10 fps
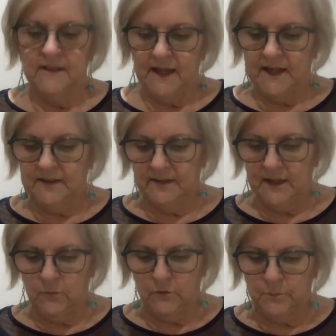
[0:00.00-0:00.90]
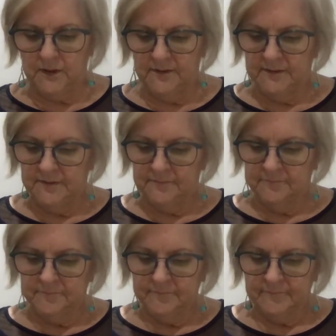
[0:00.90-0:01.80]
Annalie whispered.
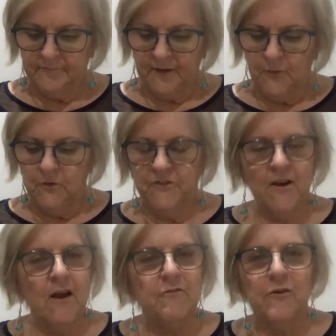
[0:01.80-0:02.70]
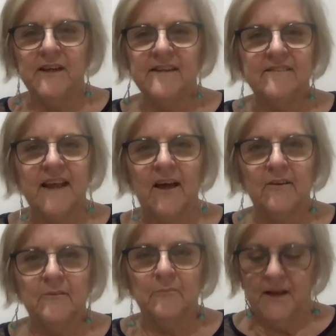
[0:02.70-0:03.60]
"Was there ever any
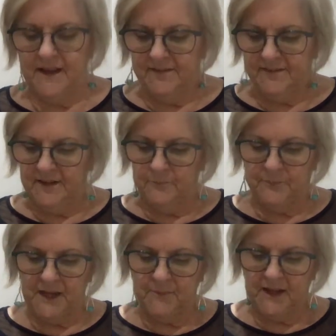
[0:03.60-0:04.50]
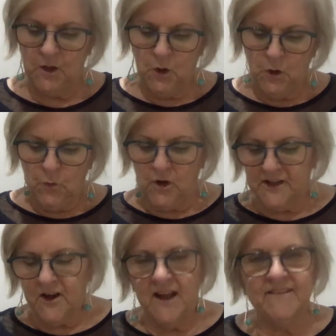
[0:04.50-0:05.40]
doubt?" Maya said, beaming. "What
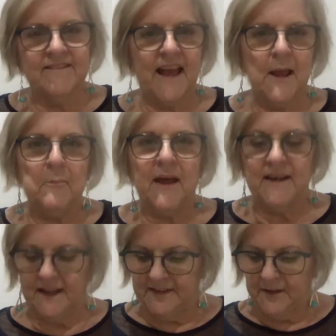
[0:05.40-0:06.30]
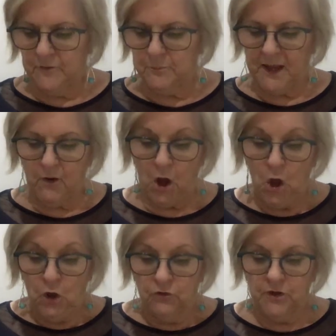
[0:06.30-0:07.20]
did I say about Elian's power?"
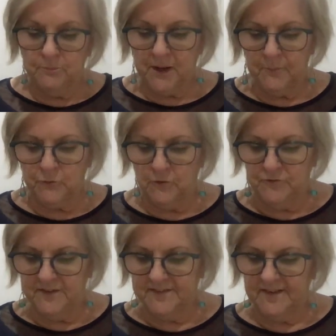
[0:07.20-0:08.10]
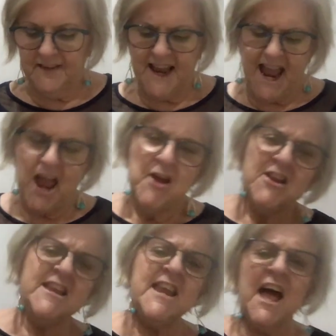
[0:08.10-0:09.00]
She pumped her fist in the air.
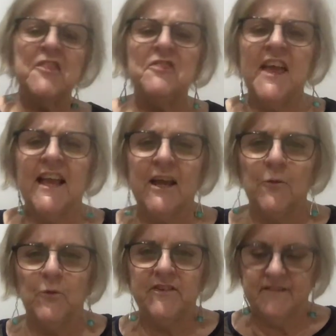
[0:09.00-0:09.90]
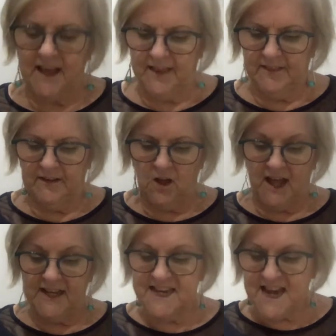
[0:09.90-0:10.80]
"Nothing can withstand the
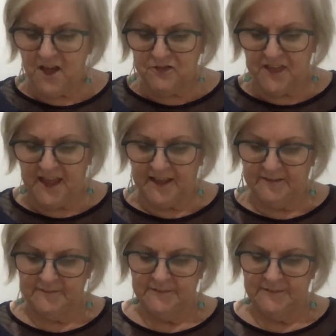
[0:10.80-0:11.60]
light. Nothing."